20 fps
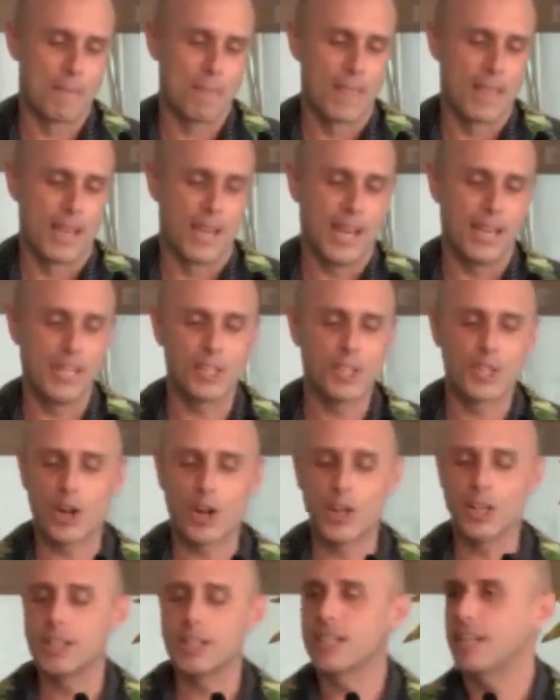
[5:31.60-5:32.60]
And he
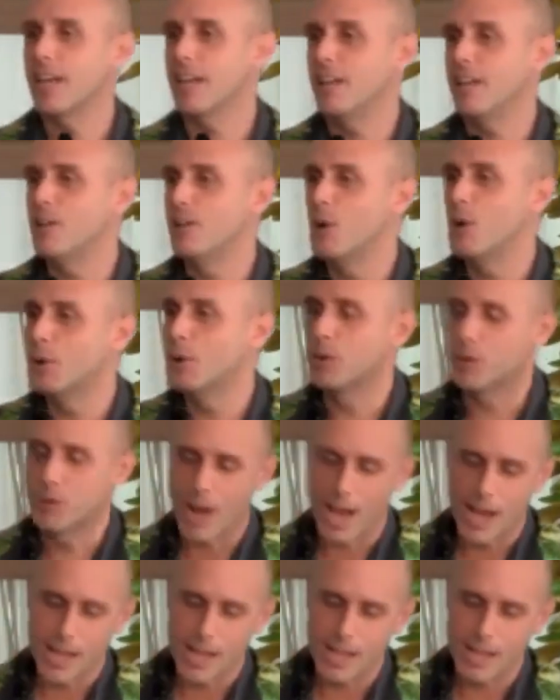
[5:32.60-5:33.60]
started to gain
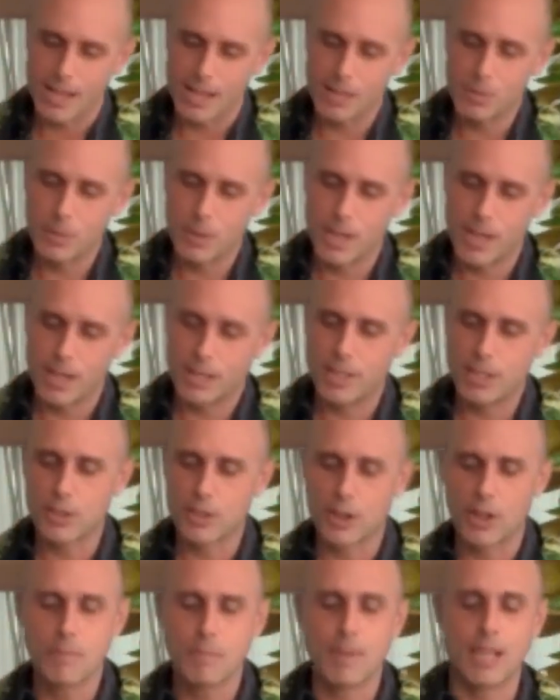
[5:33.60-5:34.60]
notoriety when he
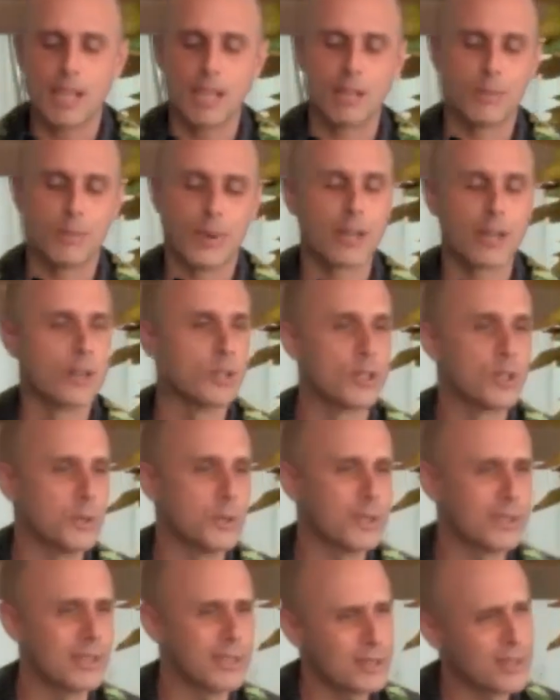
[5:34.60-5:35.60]
started making records
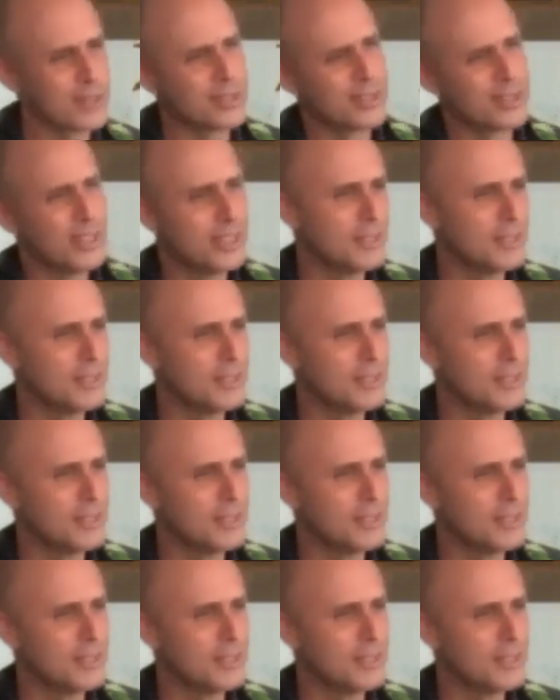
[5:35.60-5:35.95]
with this